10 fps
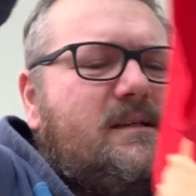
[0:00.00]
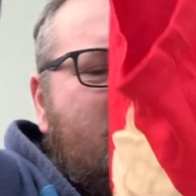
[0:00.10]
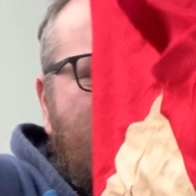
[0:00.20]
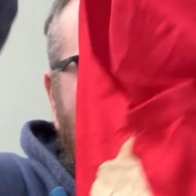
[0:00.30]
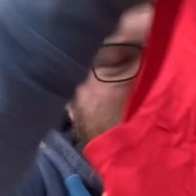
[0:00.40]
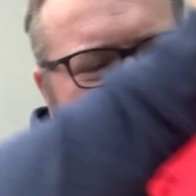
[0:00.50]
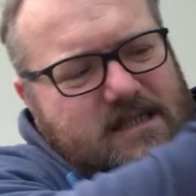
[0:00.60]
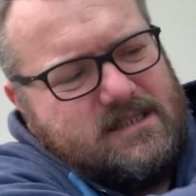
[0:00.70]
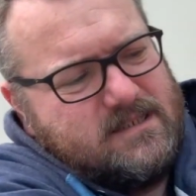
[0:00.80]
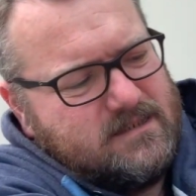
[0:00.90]
That
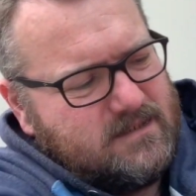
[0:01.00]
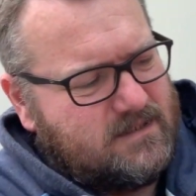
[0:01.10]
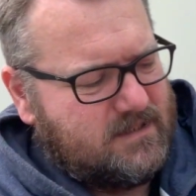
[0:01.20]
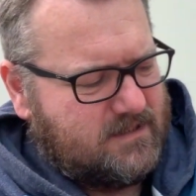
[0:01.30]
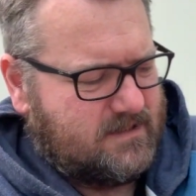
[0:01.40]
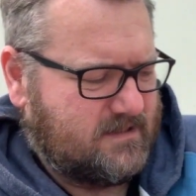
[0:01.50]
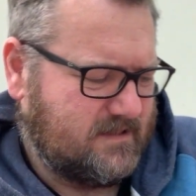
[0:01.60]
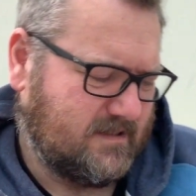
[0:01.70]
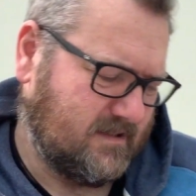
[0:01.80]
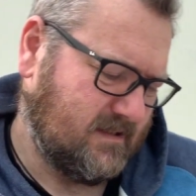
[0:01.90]
is, no,
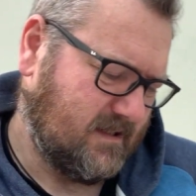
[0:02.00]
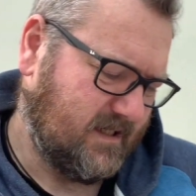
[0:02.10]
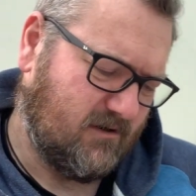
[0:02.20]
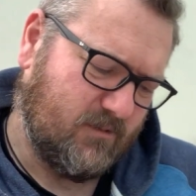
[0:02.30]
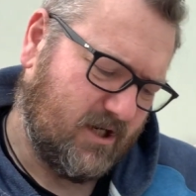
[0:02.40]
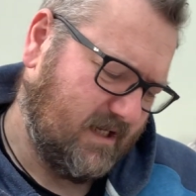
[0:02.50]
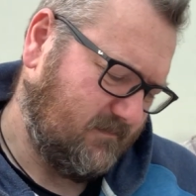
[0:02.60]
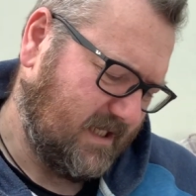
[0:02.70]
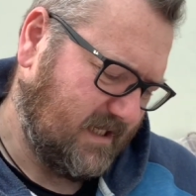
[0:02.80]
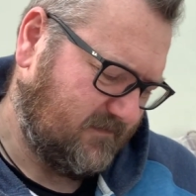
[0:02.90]
I'm not an
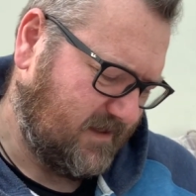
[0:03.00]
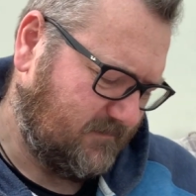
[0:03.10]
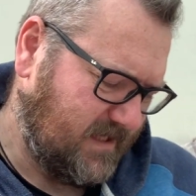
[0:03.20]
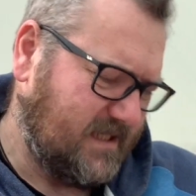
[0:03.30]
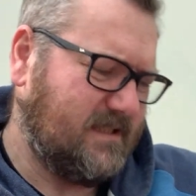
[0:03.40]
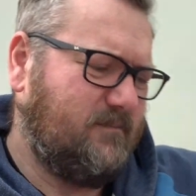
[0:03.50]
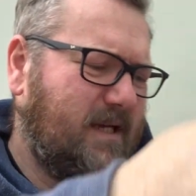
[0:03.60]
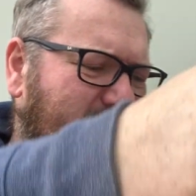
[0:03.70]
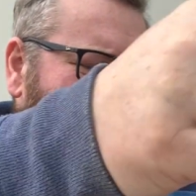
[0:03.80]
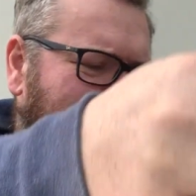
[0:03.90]
NBA fan, but that's the
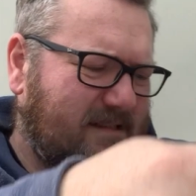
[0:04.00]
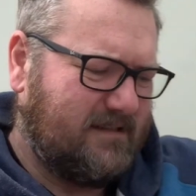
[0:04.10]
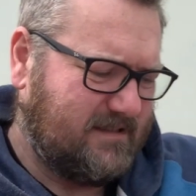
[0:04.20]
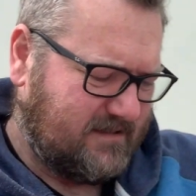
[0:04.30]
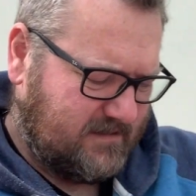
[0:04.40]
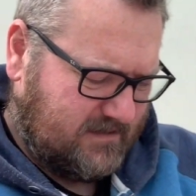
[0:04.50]
Pelicans.